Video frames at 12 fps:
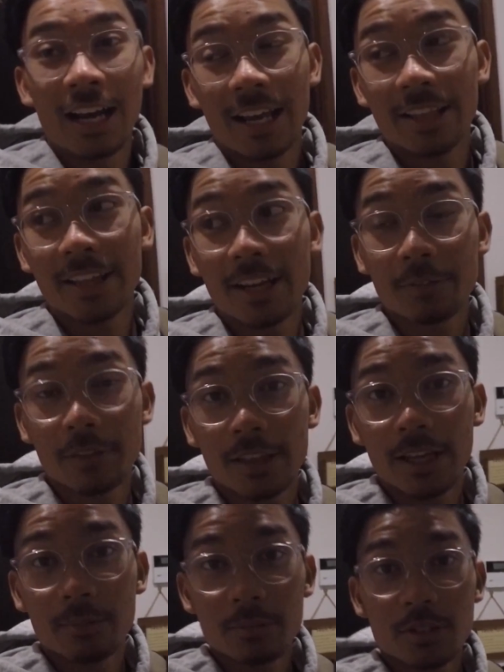And then after
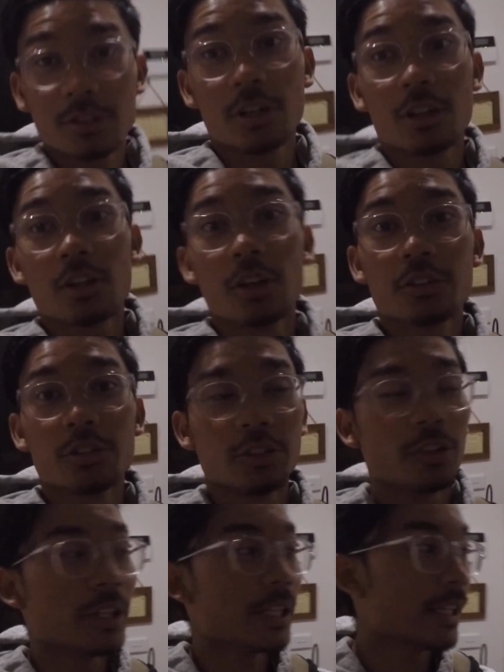that, I'm just gonna go to
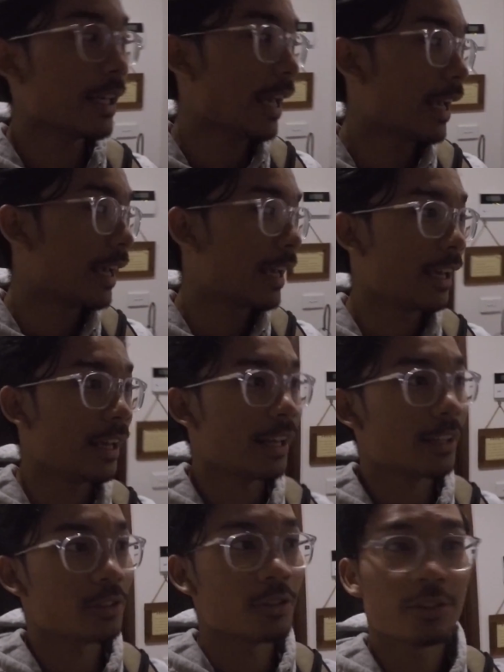uni
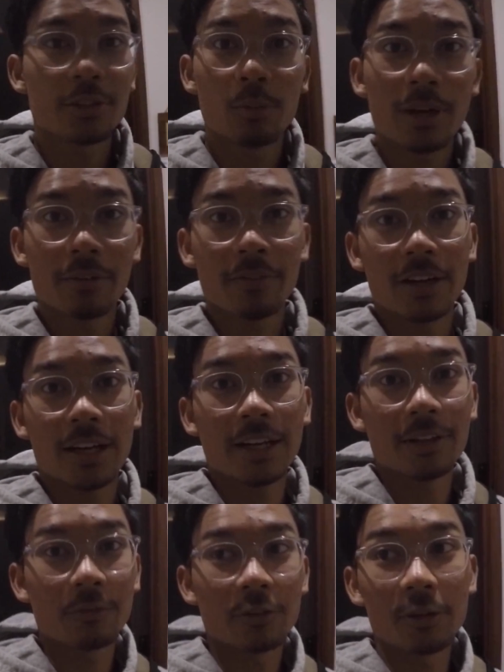and use the
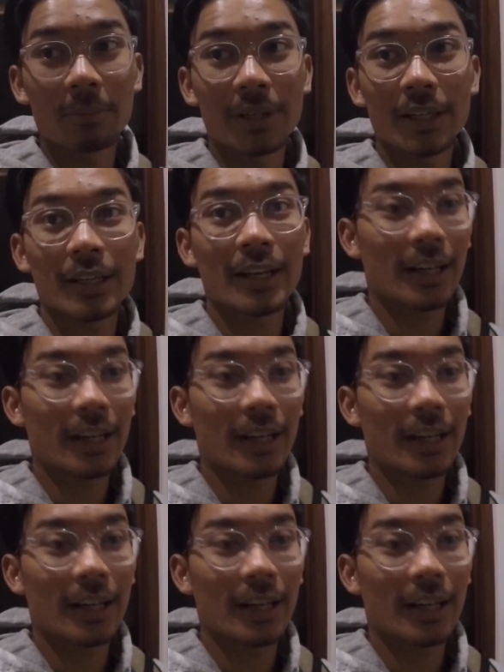Wi-Fi for a bit,